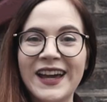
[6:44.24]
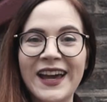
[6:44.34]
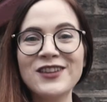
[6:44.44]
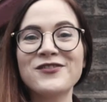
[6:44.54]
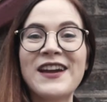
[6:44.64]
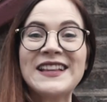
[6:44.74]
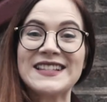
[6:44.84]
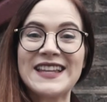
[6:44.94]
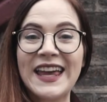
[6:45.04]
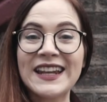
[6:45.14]
Hello
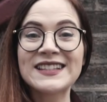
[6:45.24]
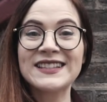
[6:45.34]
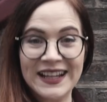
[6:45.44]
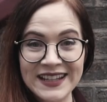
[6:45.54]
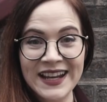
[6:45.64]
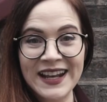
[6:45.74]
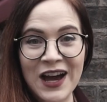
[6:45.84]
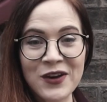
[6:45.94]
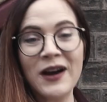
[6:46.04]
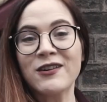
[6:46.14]
friends, it is Sunday
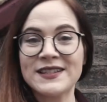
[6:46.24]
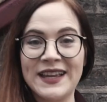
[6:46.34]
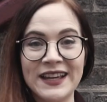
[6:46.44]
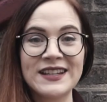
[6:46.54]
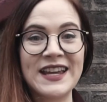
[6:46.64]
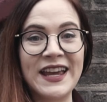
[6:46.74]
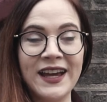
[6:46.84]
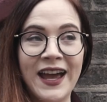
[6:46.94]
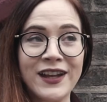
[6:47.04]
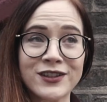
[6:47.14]
now, our second
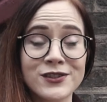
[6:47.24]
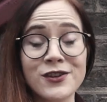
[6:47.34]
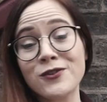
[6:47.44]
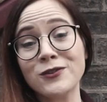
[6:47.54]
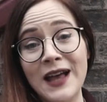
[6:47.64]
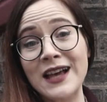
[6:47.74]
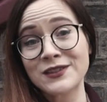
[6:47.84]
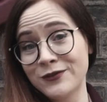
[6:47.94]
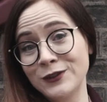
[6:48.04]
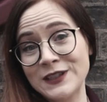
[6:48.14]
day and also
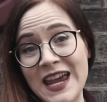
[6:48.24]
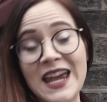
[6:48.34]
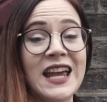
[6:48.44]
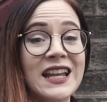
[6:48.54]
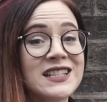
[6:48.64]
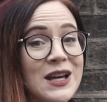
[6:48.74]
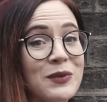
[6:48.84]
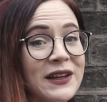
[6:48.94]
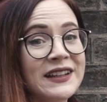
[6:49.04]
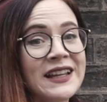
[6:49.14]
last full day in
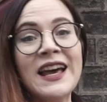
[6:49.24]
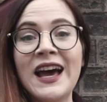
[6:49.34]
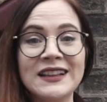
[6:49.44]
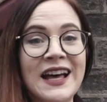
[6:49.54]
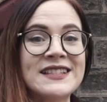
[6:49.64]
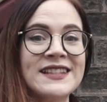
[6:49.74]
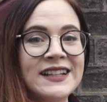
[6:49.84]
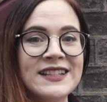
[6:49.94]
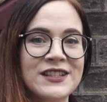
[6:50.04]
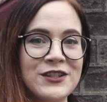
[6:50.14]
Dublin. Last
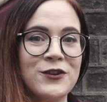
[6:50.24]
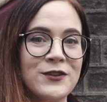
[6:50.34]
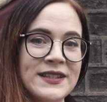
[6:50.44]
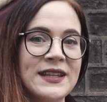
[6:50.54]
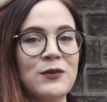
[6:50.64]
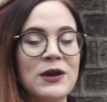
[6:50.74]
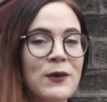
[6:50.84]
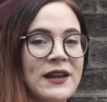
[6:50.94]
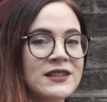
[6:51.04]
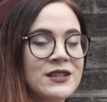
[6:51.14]
night, as you could see, we
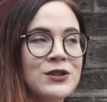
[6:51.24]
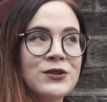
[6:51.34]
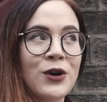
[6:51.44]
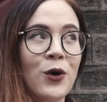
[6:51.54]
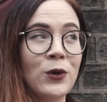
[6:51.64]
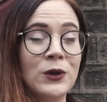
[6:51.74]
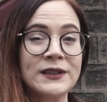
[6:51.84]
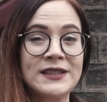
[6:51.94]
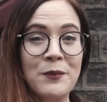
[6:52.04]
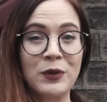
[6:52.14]
went to the
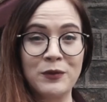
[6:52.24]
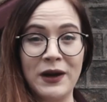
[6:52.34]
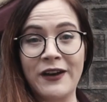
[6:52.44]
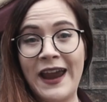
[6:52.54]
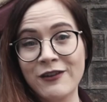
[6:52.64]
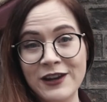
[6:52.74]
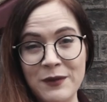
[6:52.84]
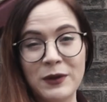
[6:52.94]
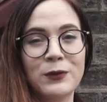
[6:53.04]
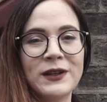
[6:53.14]
whole Temple Bar
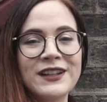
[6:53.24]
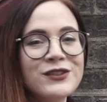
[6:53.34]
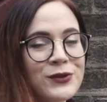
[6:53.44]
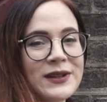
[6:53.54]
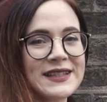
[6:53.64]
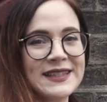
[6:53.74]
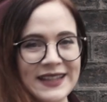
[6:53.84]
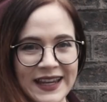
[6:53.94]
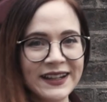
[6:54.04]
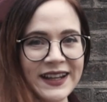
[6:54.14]
area, but we didn't really
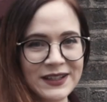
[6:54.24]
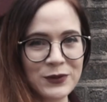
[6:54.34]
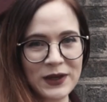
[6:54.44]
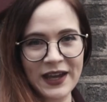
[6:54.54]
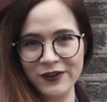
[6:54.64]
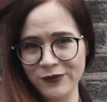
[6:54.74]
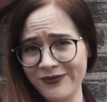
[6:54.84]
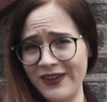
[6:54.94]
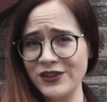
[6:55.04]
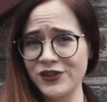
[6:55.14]
stay in it. We kind of
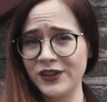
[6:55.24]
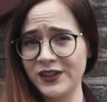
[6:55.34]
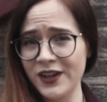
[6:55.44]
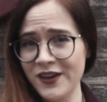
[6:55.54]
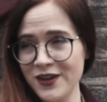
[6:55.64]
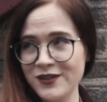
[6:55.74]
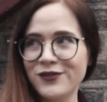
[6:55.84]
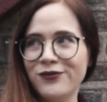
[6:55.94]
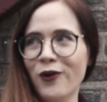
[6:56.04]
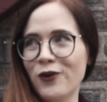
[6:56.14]
ventured
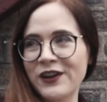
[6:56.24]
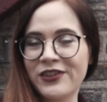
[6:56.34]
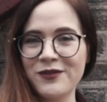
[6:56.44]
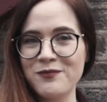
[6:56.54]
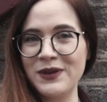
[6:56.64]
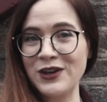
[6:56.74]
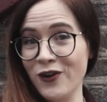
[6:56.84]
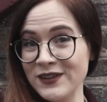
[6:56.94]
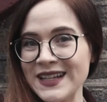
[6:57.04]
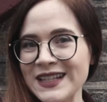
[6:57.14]
forth
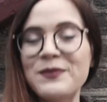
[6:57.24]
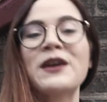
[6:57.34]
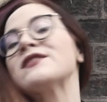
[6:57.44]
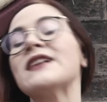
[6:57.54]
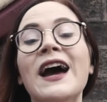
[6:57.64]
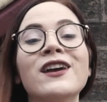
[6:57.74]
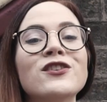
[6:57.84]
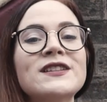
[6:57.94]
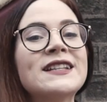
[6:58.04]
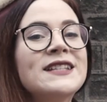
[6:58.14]
beyond it because I
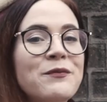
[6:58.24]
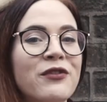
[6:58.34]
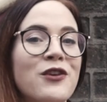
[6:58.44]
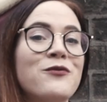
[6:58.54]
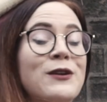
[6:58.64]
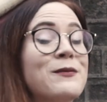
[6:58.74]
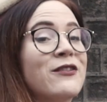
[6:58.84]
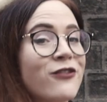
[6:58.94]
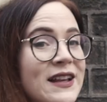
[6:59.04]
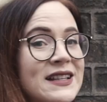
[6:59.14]
got a tip from one of my
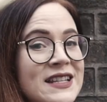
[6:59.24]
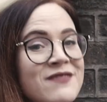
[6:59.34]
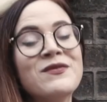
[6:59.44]
friends